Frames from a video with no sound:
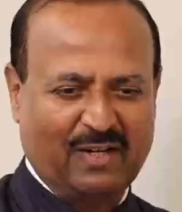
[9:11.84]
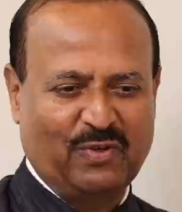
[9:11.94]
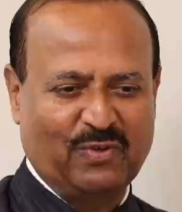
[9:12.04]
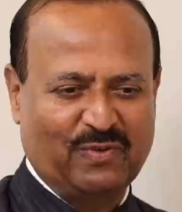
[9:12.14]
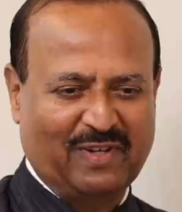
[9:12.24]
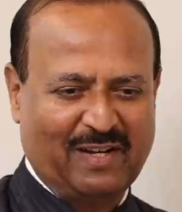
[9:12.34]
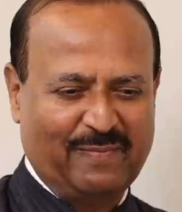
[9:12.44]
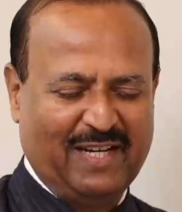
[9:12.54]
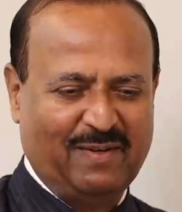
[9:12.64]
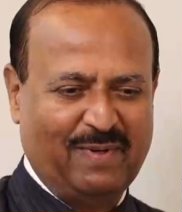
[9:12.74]
into or I
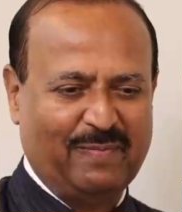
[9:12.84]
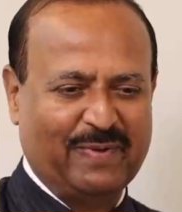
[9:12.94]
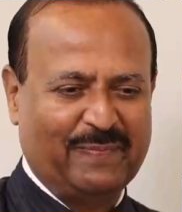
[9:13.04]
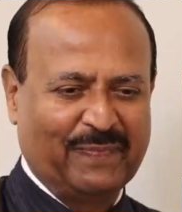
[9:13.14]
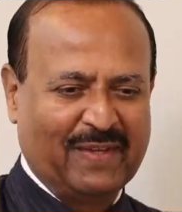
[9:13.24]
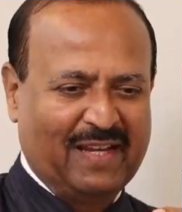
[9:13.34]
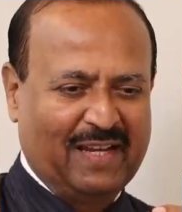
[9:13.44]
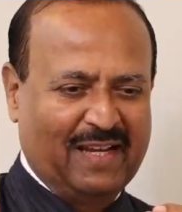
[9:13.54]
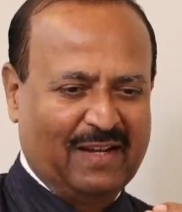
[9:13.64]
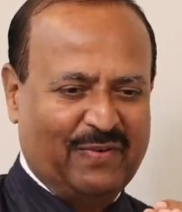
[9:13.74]
meet people,
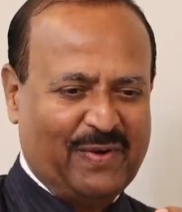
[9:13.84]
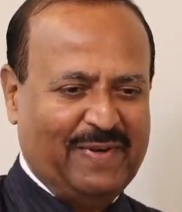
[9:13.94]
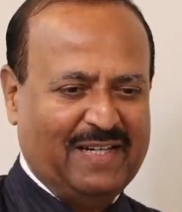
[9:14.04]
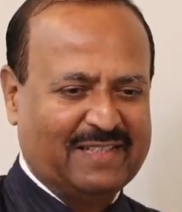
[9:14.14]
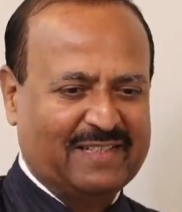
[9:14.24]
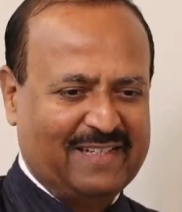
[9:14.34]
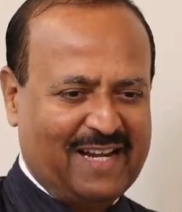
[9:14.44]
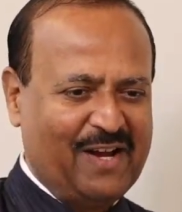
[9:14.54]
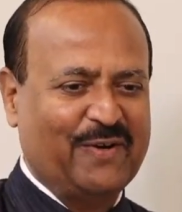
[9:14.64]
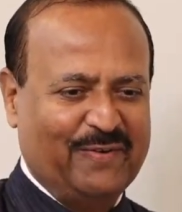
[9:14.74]
for me it's
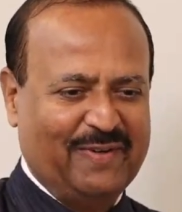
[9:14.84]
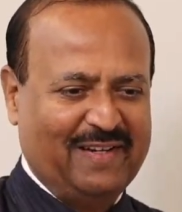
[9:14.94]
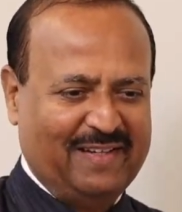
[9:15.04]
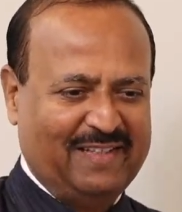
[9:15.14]
now.